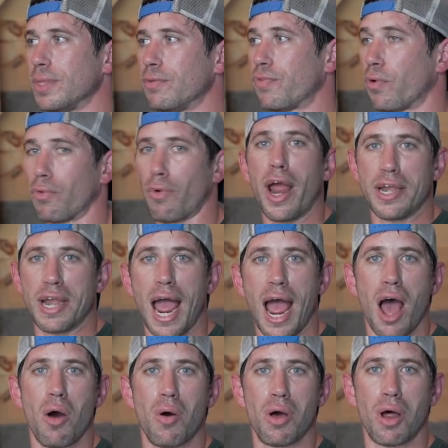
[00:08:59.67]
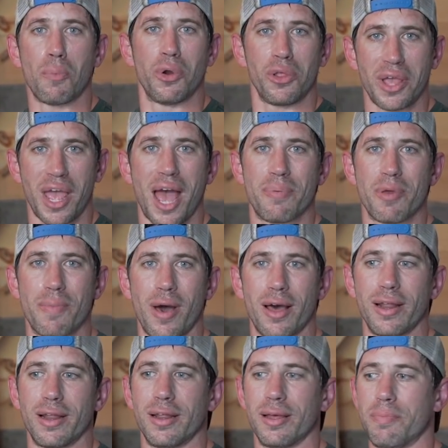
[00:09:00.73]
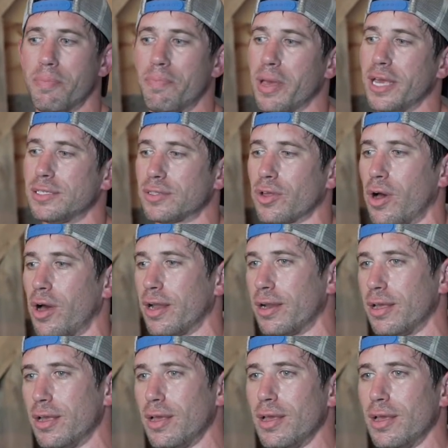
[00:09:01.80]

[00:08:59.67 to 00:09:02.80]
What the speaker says: for right now, I'm really happy about it based on